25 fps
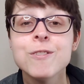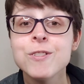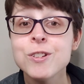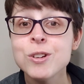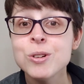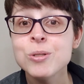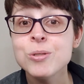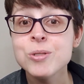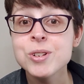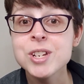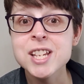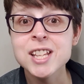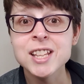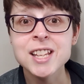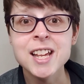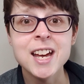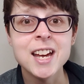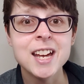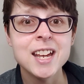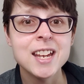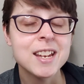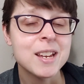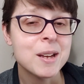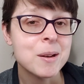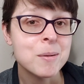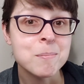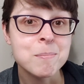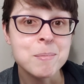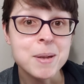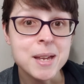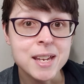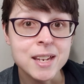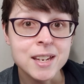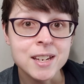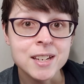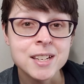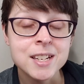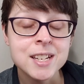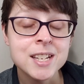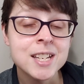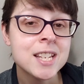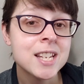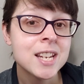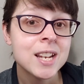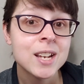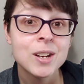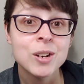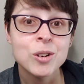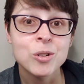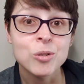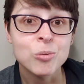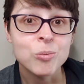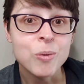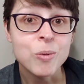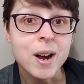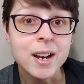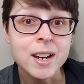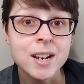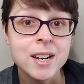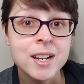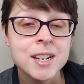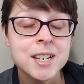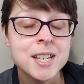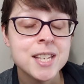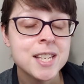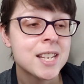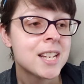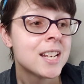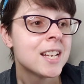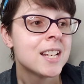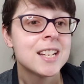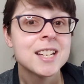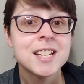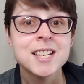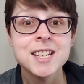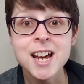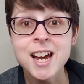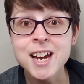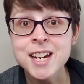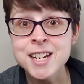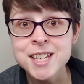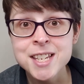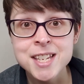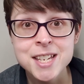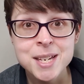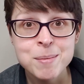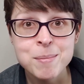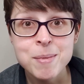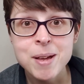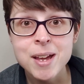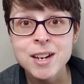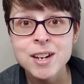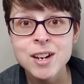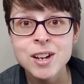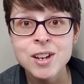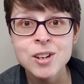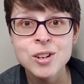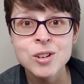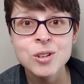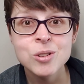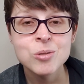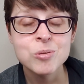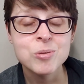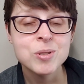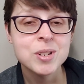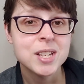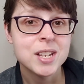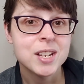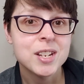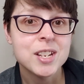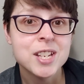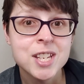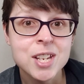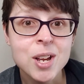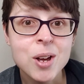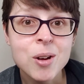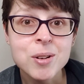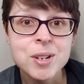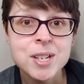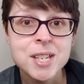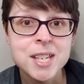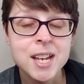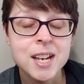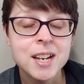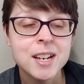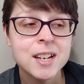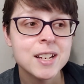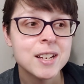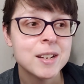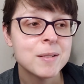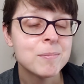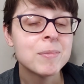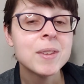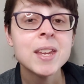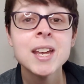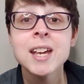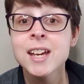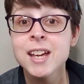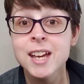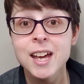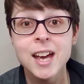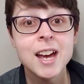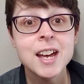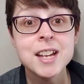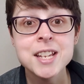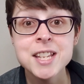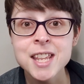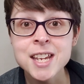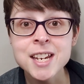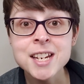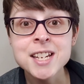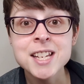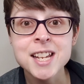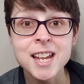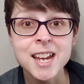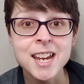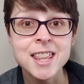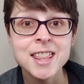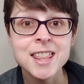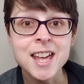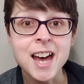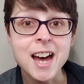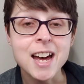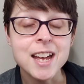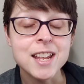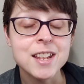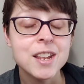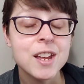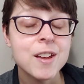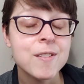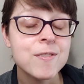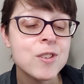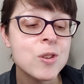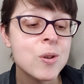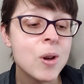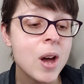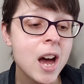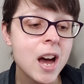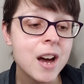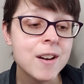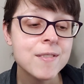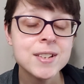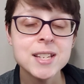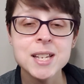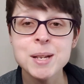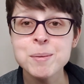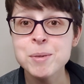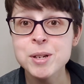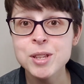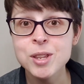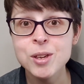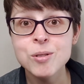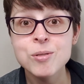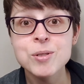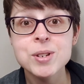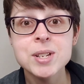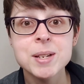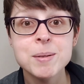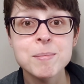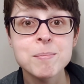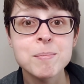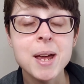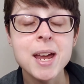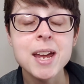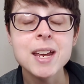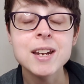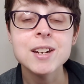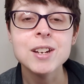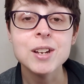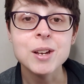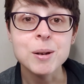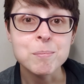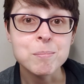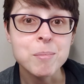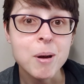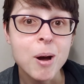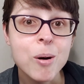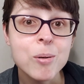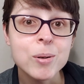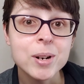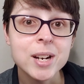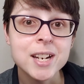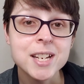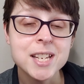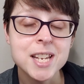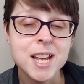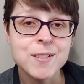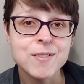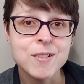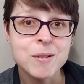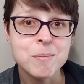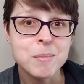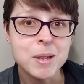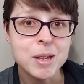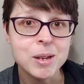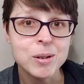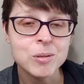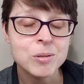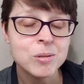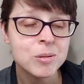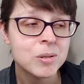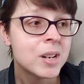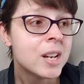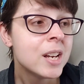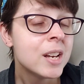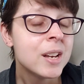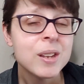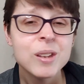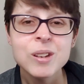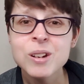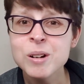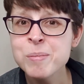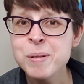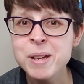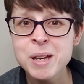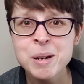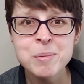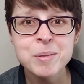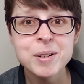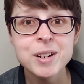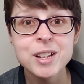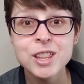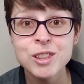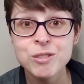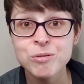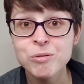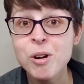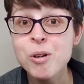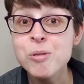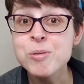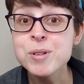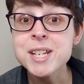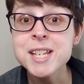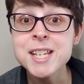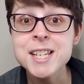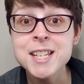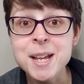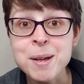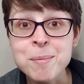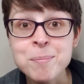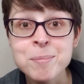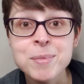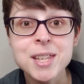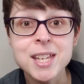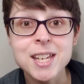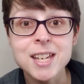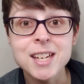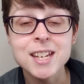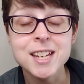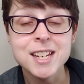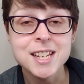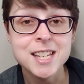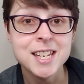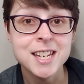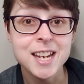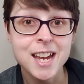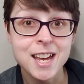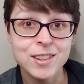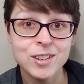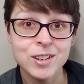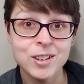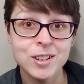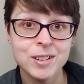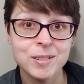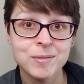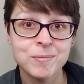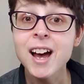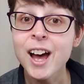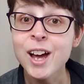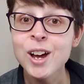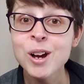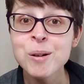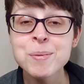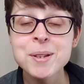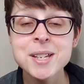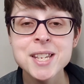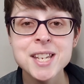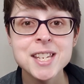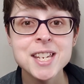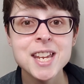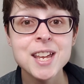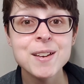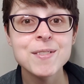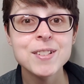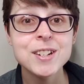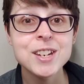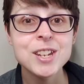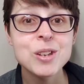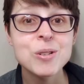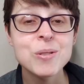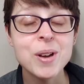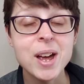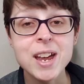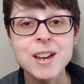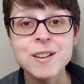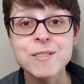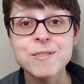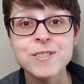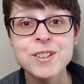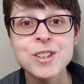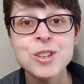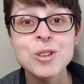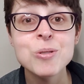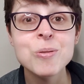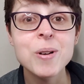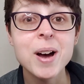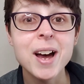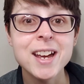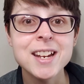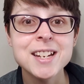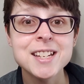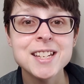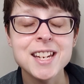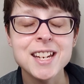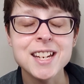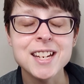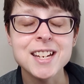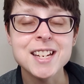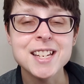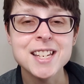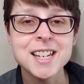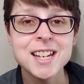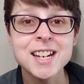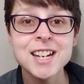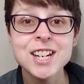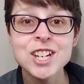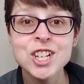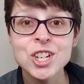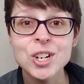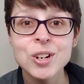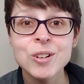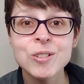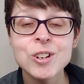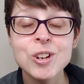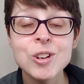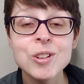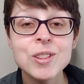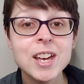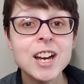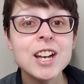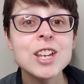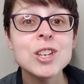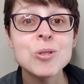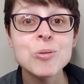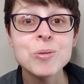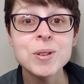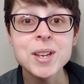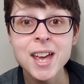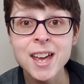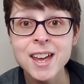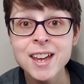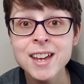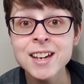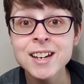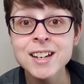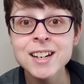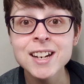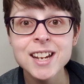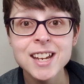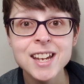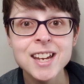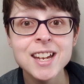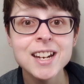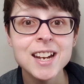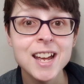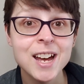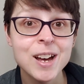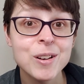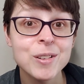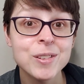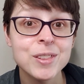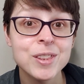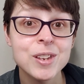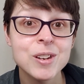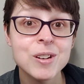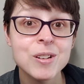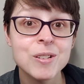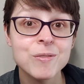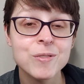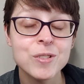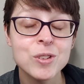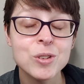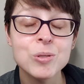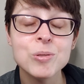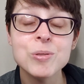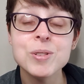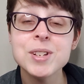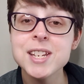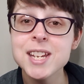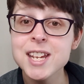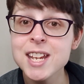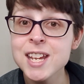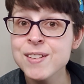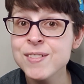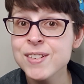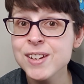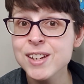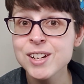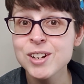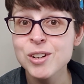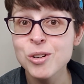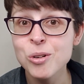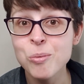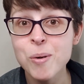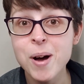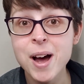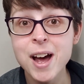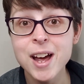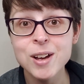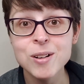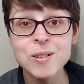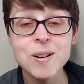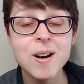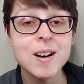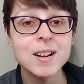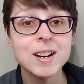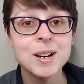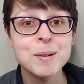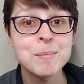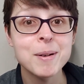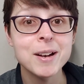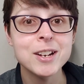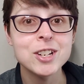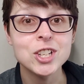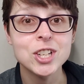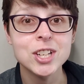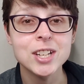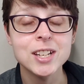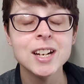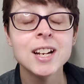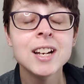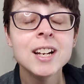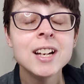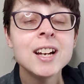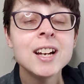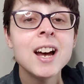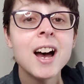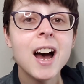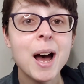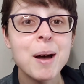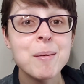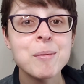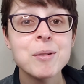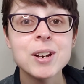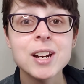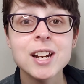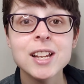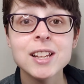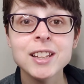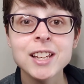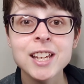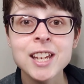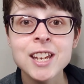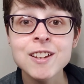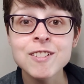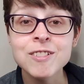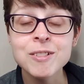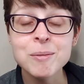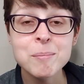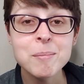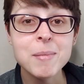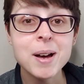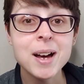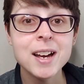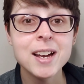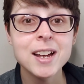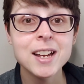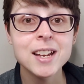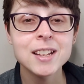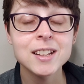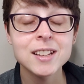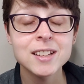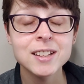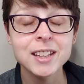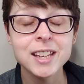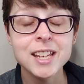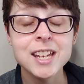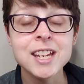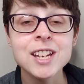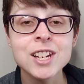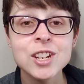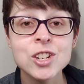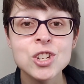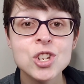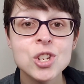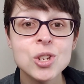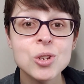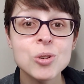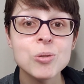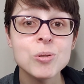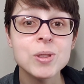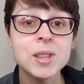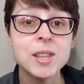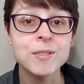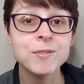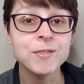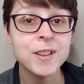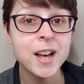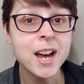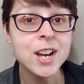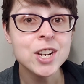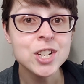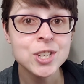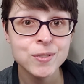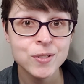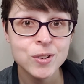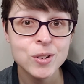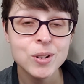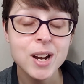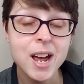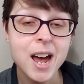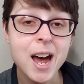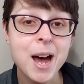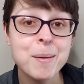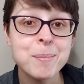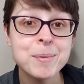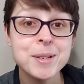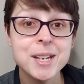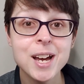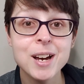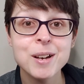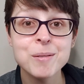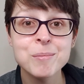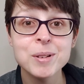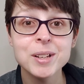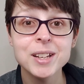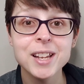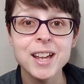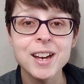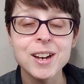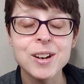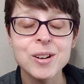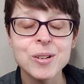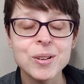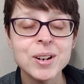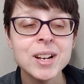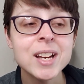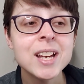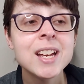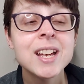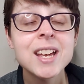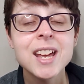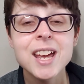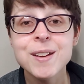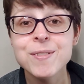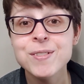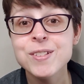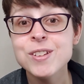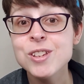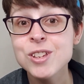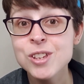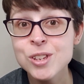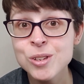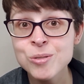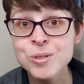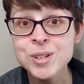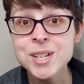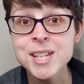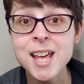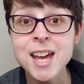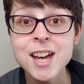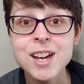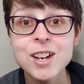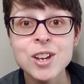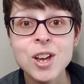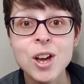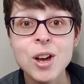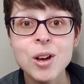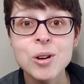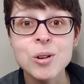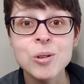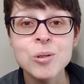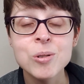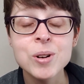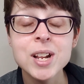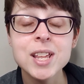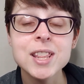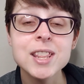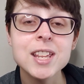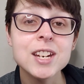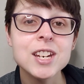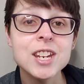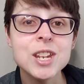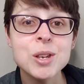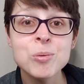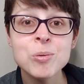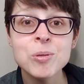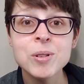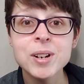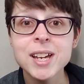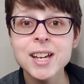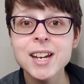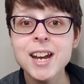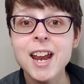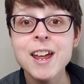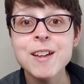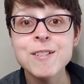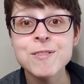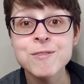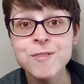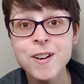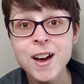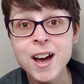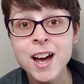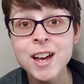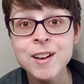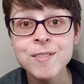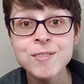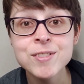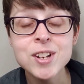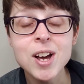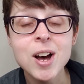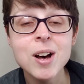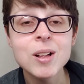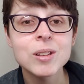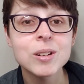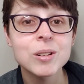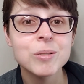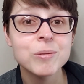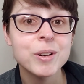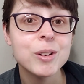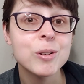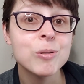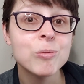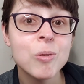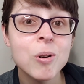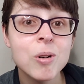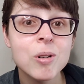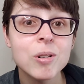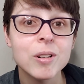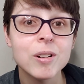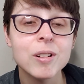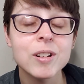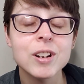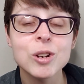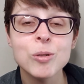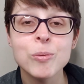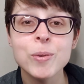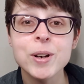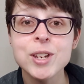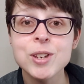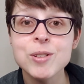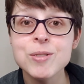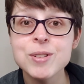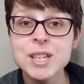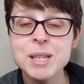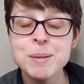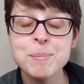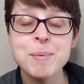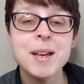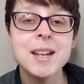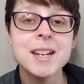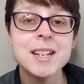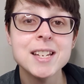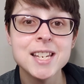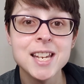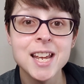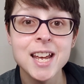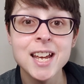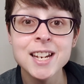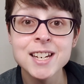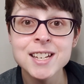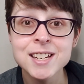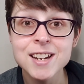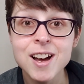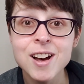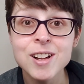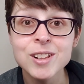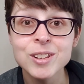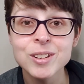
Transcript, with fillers: Foods like beans, rice, diced tomatoes, salsa, uh, things like that. If you have some of those main components of a meal, you'll be able to throw something together. I hope this has given you a few ideas and has shown you that you can eat healthier foods even while on a budget. I'm going to leave my link to the Flash Food app down below if you use that code, then you will get a $5 reward when you spend $10